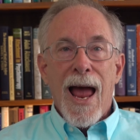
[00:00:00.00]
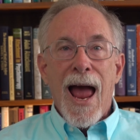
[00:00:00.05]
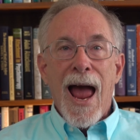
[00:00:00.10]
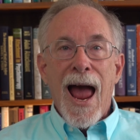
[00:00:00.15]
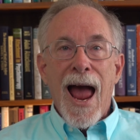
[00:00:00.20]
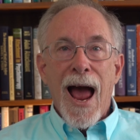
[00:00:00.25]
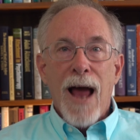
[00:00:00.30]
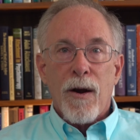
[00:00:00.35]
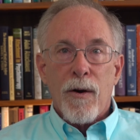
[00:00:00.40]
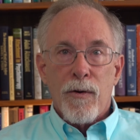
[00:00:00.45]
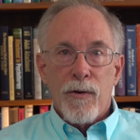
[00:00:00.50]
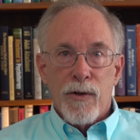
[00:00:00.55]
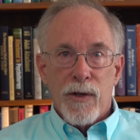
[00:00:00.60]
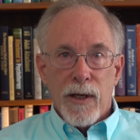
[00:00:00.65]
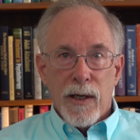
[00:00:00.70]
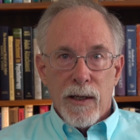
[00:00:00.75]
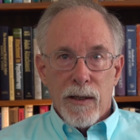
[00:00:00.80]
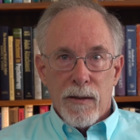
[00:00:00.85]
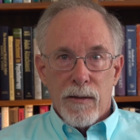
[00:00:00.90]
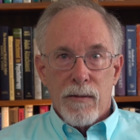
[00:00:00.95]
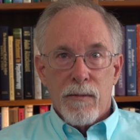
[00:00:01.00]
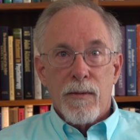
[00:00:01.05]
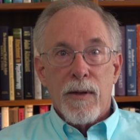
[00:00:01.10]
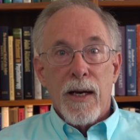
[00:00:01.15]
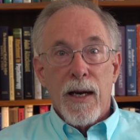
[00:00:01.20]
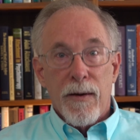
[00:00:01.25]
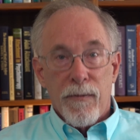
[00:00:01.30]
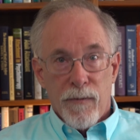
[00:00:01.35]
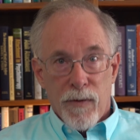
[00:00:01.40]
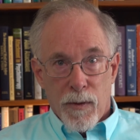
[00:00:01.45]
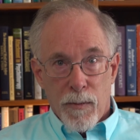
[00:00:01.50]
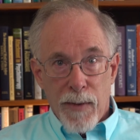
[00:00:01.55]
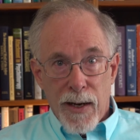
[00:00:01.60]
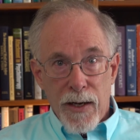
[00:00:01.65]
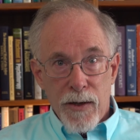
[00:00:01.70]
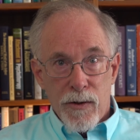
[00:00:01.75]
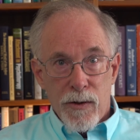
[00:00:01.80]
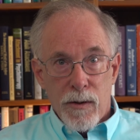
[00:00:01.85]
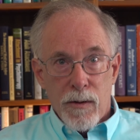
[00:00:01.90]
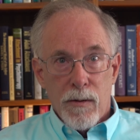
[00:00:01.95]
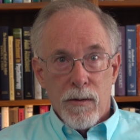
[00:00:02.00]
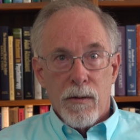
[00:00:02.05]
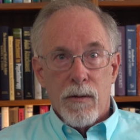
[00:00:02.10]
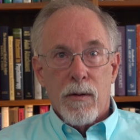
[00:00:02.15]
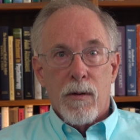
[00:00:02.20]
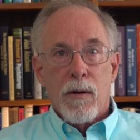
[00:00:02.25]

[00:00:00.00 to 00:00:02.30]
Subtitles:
allergies, inflammation,